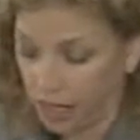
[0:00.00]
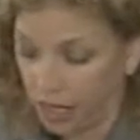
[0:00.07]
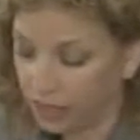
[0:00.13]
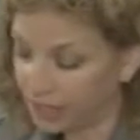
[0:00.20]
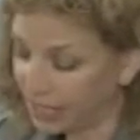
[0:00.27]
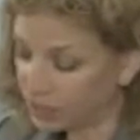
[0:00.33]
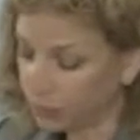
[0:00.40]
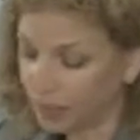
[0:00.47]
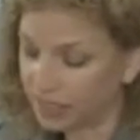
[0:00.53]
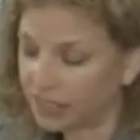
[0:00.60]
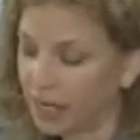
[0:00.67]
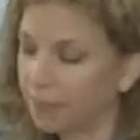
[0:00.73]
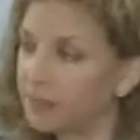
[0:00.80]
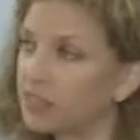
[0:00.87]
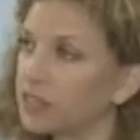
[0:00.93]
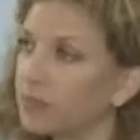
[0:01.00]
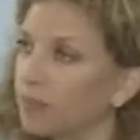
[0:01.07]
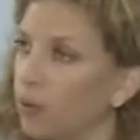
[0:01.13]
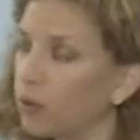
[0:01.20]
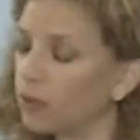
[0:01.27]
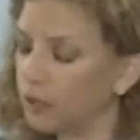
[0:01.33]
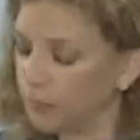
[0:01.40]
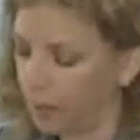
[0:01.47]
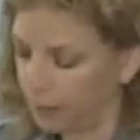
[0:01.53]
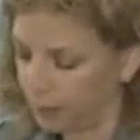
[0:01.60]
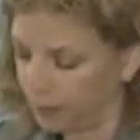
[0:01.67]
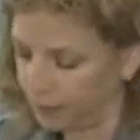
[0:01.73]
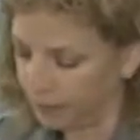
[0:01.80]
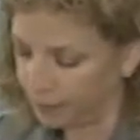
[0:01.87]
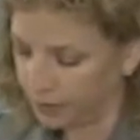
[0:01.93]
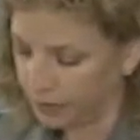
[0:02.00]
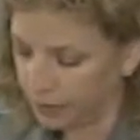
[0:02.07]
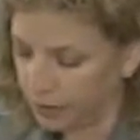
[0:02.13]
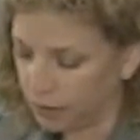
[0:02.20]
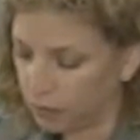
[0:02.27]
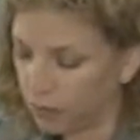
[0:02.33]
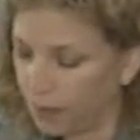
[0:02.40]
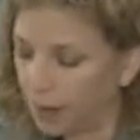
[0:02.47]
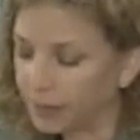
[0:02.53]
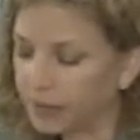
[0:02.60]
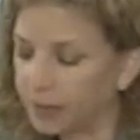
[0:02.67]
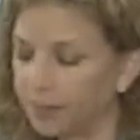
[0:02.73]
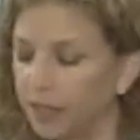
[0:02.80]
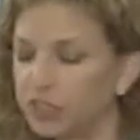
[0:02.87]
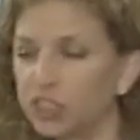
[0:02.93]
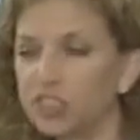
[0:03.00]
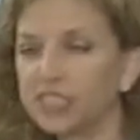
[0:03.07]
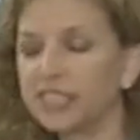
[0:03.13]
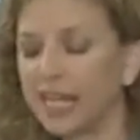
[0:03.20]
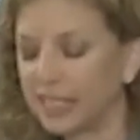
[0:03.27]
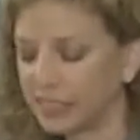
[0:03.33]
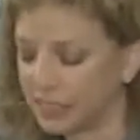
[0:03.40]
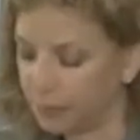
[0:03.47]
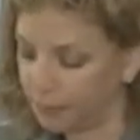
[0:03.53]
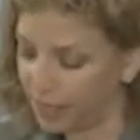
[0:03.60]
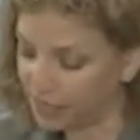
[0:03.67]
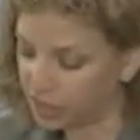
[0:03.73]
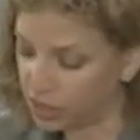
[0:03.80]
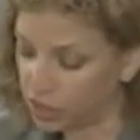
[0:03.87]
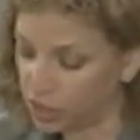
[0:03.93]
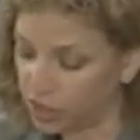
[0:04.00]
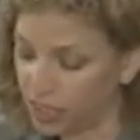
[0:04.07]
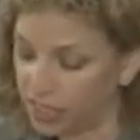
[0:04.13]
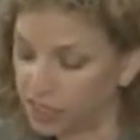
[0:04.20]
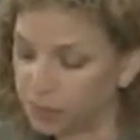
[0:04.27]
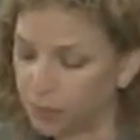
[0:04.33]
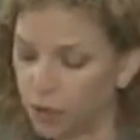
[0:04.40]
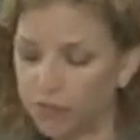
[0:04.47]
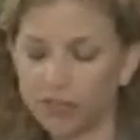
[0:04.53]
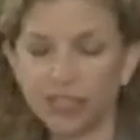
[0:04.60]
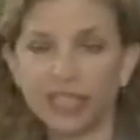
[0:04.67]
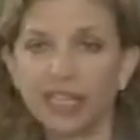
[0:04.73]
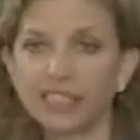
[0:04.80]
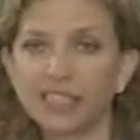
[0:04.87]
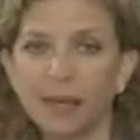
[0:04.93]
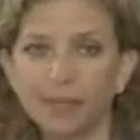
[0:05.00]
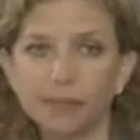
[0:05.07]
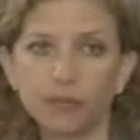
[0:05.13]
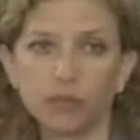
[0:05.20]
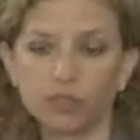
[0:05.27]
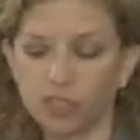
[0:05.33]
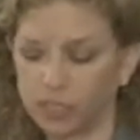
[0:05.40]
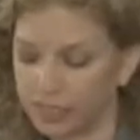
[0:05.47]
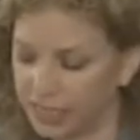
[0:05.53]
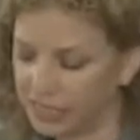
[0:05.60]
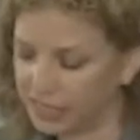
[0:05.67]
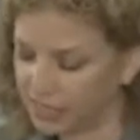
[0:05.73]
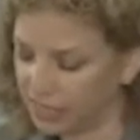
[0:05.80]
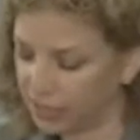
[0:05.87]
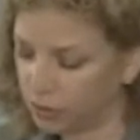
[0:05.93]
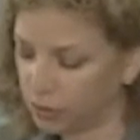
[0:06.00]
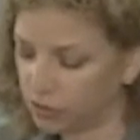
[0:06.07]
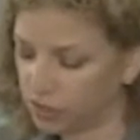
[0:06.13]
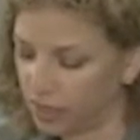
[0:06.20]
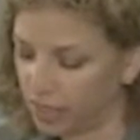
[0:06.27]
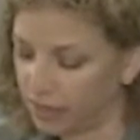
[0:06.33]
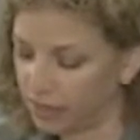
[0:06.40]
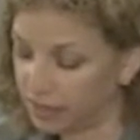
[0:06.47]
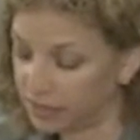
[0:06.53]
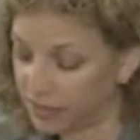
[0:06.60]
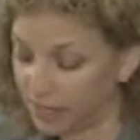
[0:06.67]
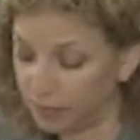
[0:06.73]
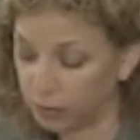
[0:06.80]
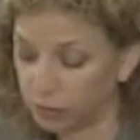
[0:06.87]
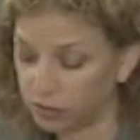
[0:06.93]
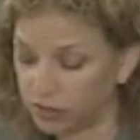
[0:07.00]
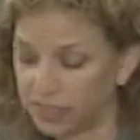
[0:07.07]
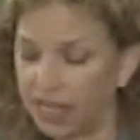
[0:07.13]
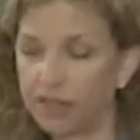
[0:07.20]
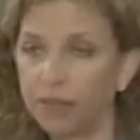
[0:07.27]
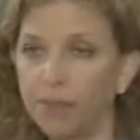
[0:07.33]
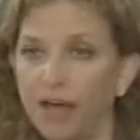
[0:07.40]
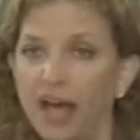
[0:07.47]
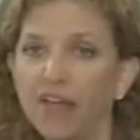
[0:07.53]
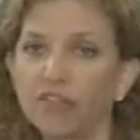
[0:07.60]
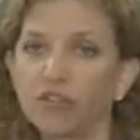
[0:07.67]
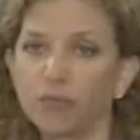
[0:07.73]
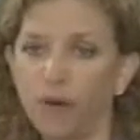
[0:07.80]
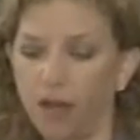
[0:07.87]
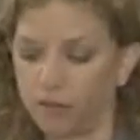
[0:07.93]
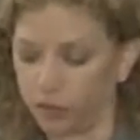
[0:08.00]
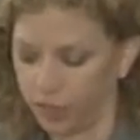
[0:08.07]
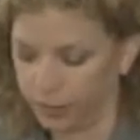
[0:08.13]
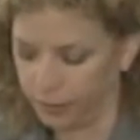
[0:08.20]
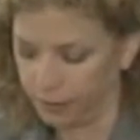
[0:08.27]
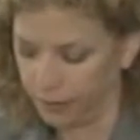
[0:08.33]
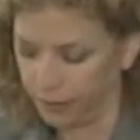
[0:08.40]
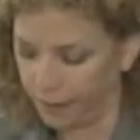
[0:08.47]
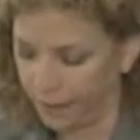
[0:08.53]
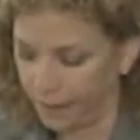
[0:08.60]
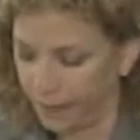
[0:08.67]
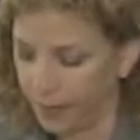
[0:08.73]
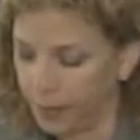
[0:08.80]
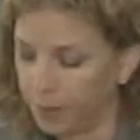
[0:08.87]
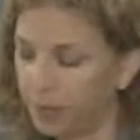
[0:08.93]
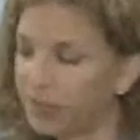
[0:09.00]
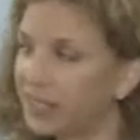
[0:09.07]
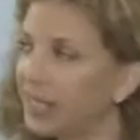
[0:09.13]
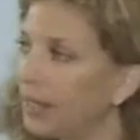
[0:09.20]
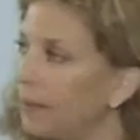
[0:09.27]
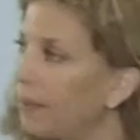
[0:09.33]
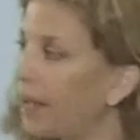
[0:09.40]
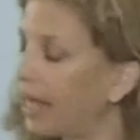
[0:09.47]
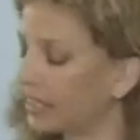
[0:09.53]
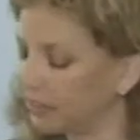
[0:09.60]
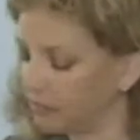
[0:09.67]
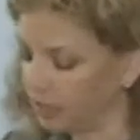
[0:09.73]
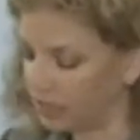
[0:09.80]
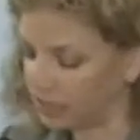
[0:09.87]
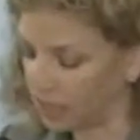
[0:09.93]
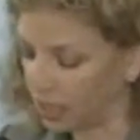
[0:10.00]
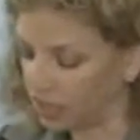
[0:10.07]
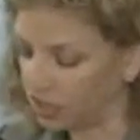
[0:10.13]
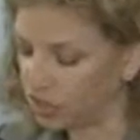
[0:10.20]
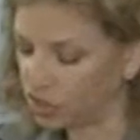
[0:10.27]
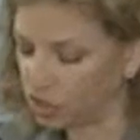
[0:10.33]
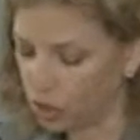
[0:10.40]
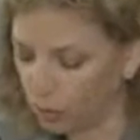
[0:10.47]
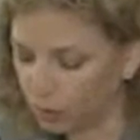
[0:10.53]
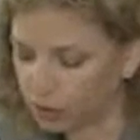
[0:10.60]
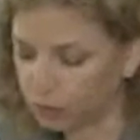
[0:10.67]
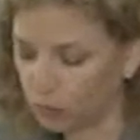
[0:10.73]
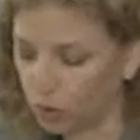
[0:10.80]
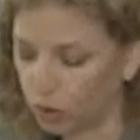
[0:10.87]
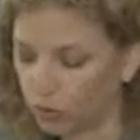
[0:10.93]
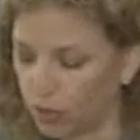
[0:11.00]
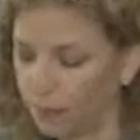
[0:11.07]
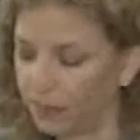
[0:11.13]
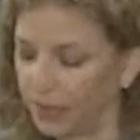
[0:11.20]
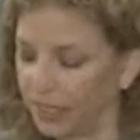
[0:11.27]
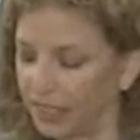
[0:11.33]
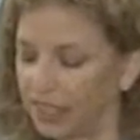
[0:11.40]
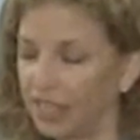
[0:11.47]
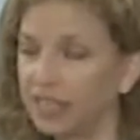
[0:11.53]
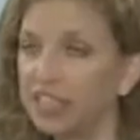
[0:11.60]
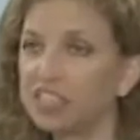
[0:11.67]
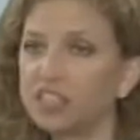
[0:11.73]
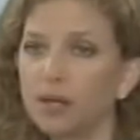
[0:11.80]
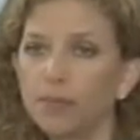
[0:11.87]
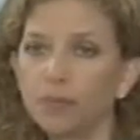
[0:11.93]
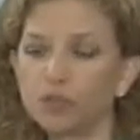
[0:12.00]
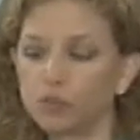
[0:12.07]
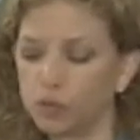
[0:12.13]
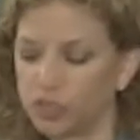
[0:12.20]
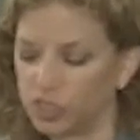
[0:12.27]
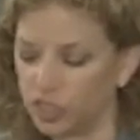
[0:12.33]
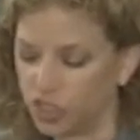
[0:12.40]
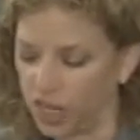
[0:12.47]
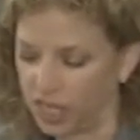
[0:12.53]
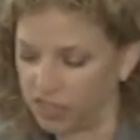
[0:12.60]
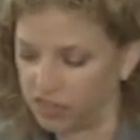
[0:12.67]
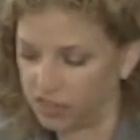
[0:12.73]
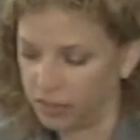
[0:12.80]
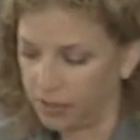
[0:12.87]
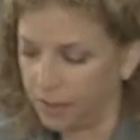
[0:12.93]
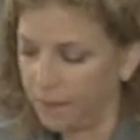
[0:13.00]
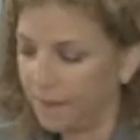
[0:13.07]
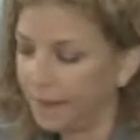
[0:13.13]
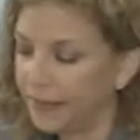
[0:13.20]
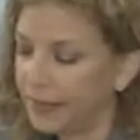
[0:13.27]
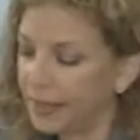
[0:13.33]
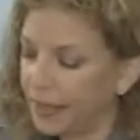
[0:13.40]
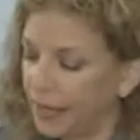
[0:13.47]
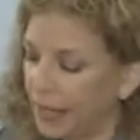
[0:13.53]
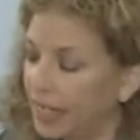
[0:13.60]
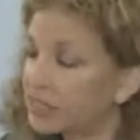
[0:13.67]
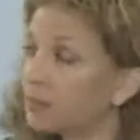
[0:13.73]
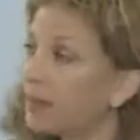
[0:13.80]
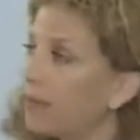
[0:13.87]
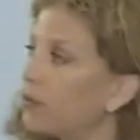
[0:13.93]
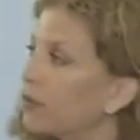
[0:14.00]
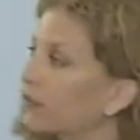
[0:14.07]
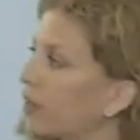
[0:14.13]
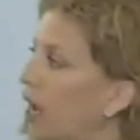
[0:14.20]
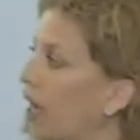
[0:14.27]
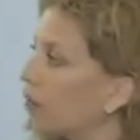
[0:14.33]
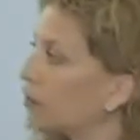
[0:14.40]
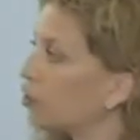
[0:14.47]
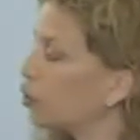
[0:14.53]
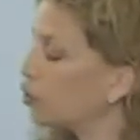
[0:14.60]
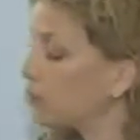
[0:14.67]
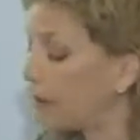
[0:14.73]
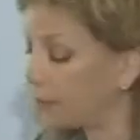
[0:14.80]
Unless we adopt this important amendment, the Republican budget sends the message that it's perfectly acceptable to lead seniors and the disabled down the path to poverty. But the impact of these cuts is so much more crippling than these numbers would suggest. As a member of Congress who